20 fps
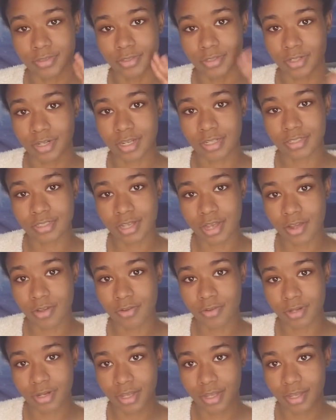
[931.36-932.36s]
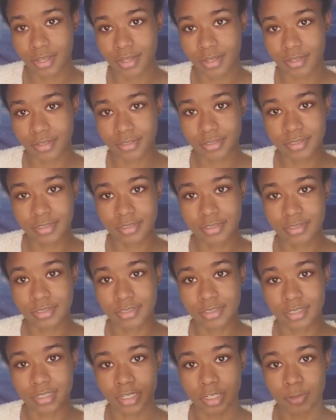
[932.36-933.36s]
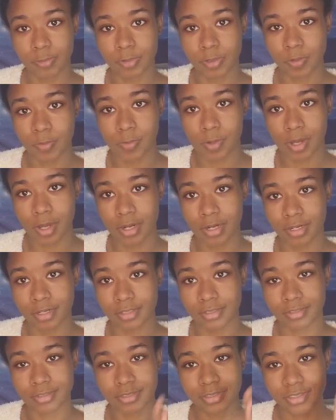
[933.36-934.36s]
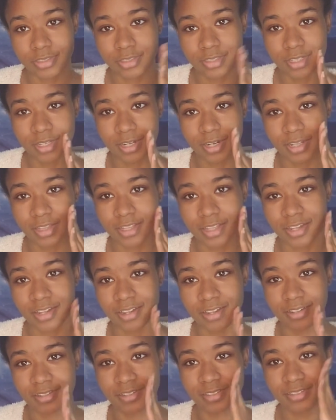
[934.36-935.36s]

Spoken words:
Rhassoul clay, a little bit of water, get in there,